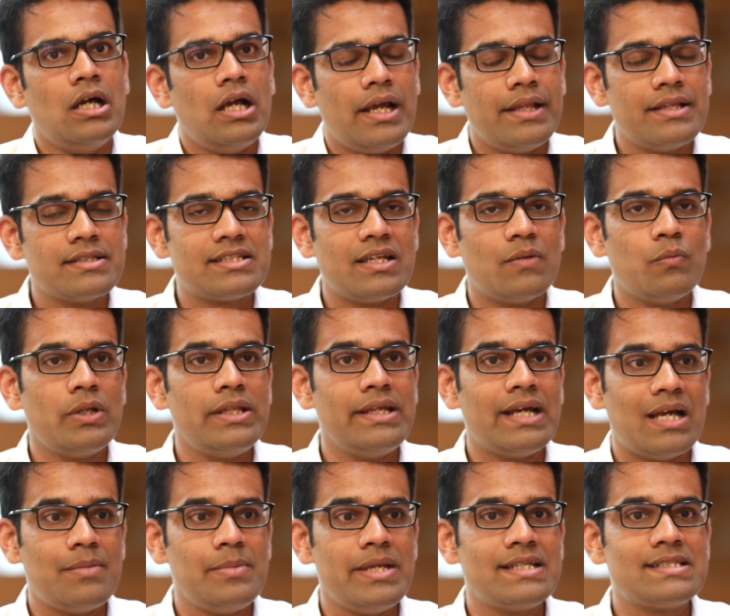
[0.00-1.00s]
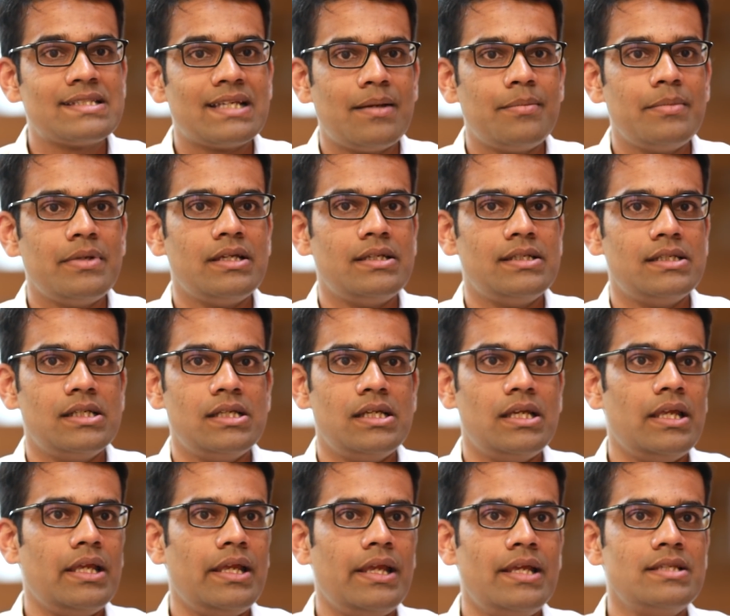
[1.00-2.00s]
In the same way, the IB exam
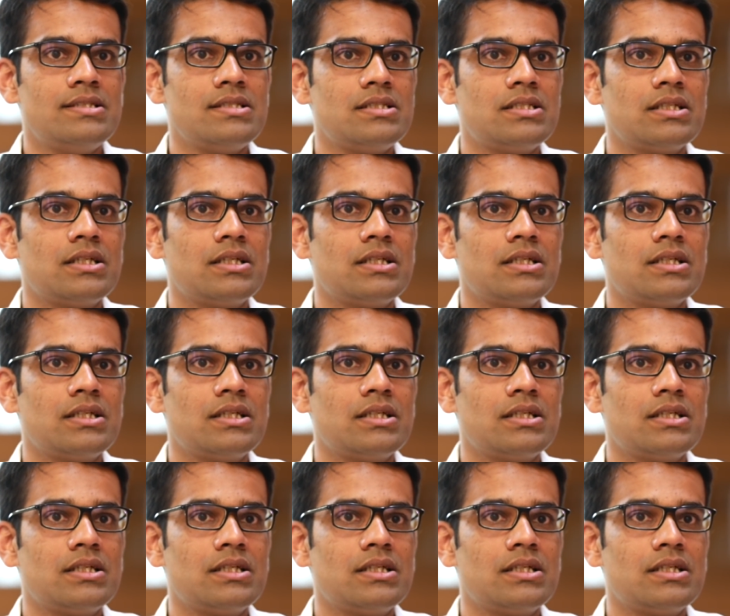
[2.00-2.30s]
isn't